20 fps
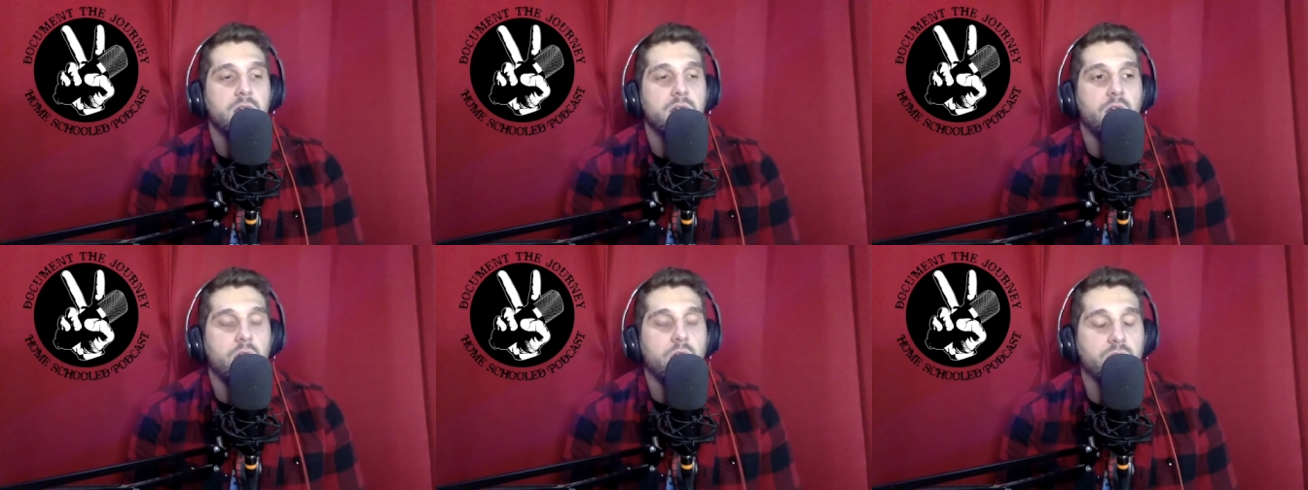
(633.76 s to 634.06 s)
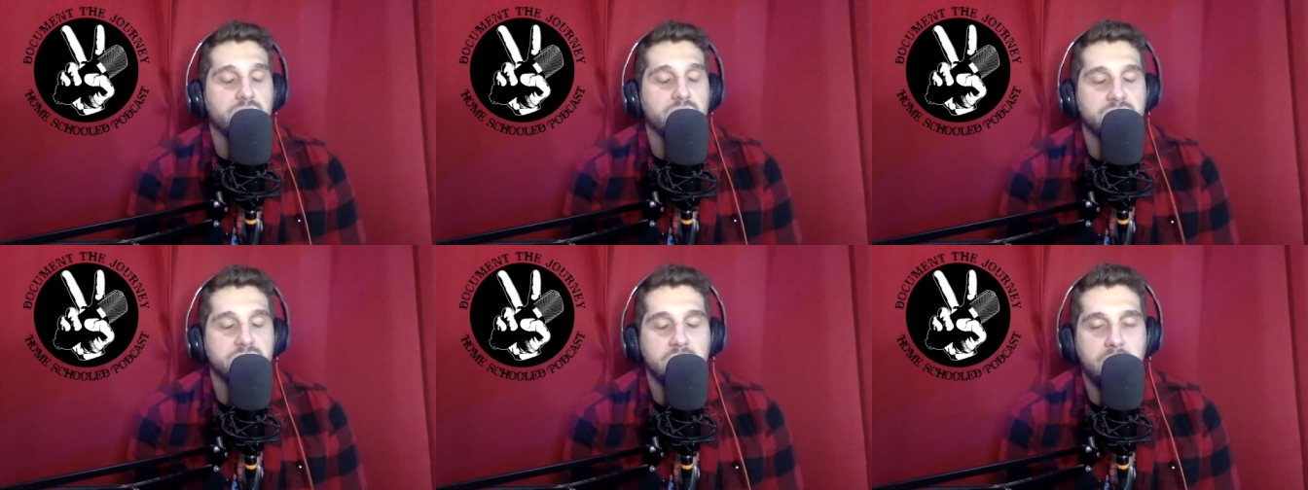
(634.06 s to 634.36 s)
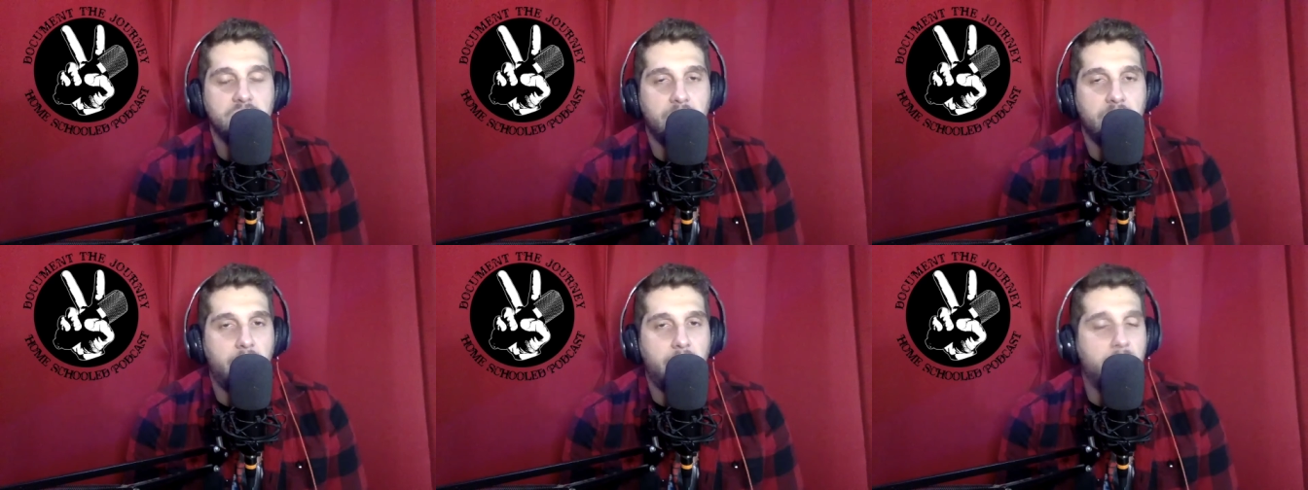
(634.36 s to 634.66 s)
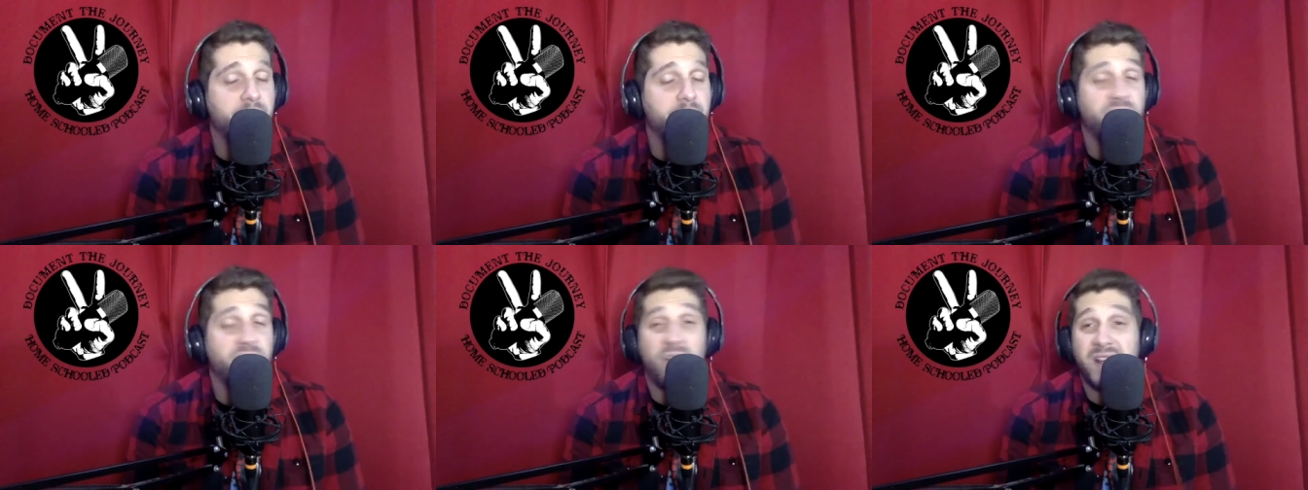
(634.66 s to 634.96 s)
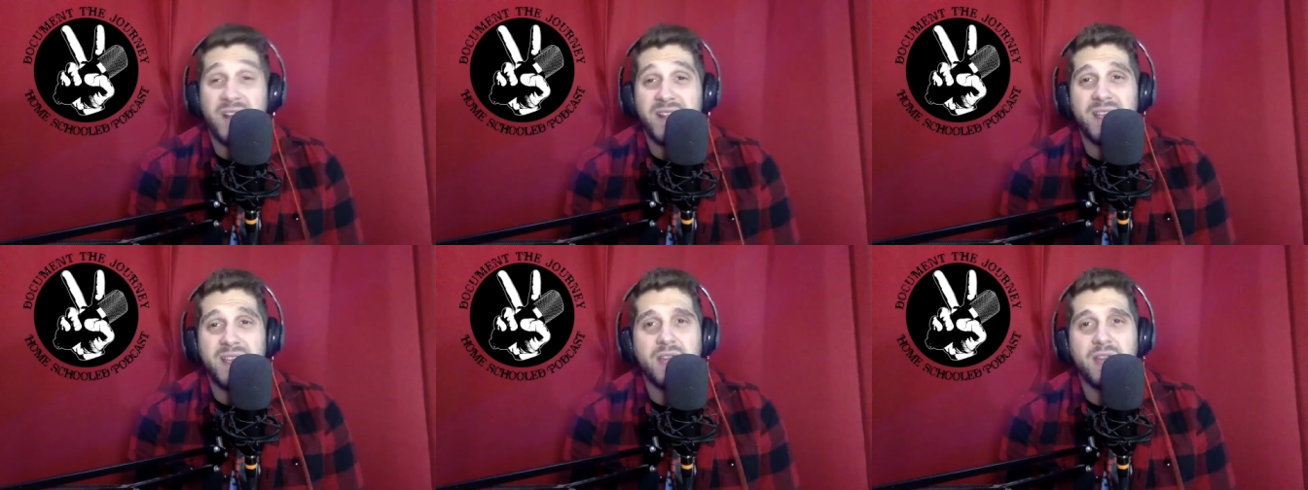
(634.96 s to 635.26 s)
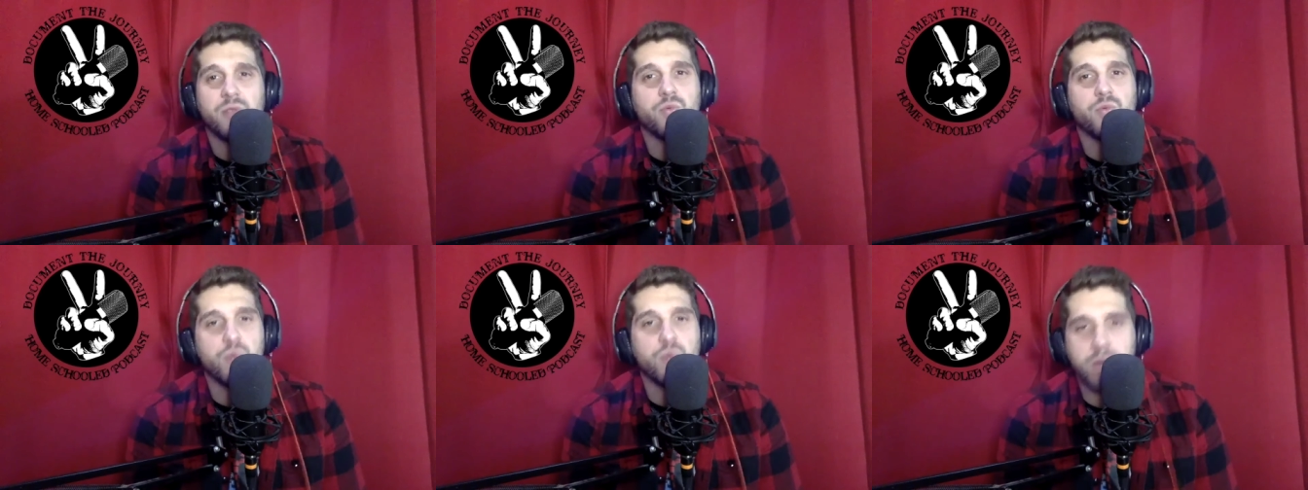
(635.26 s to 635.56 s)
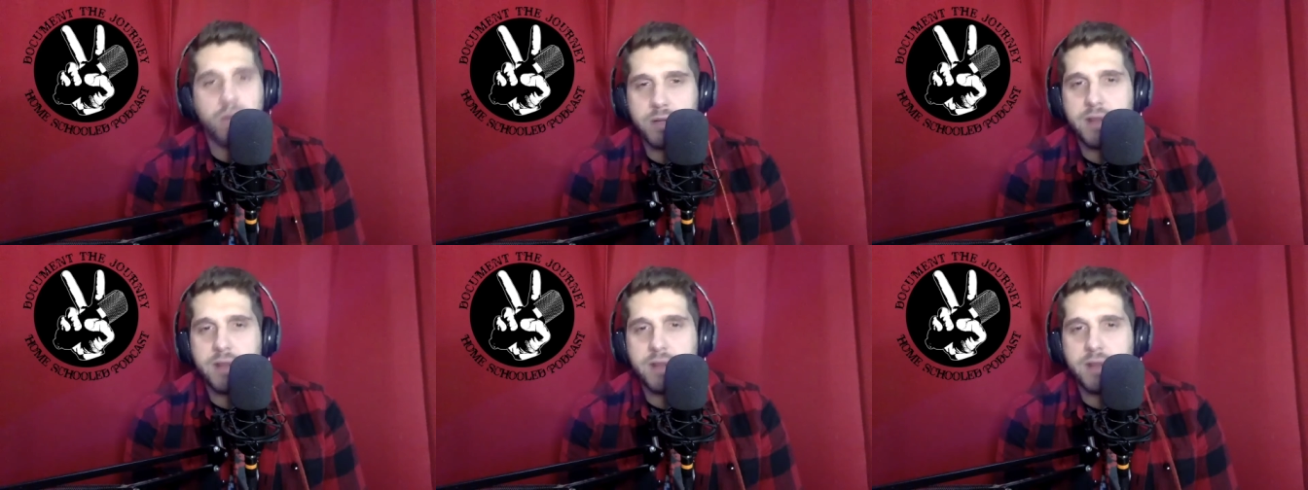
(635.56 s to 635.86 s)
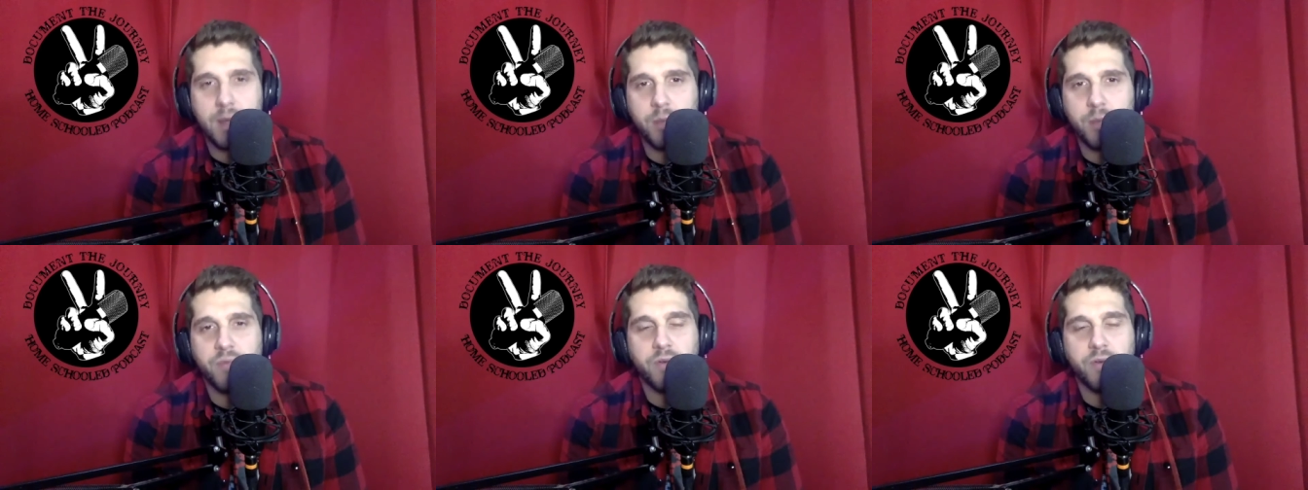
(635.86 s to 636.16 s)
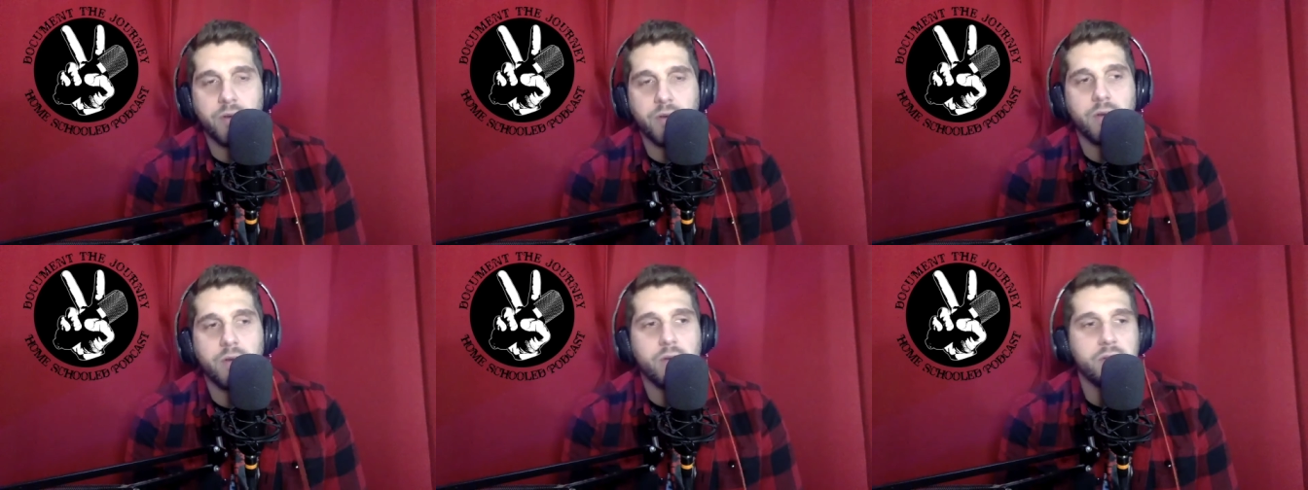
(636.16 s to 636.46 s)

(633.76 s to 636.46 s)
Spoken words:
are. I'm finding it really helpful.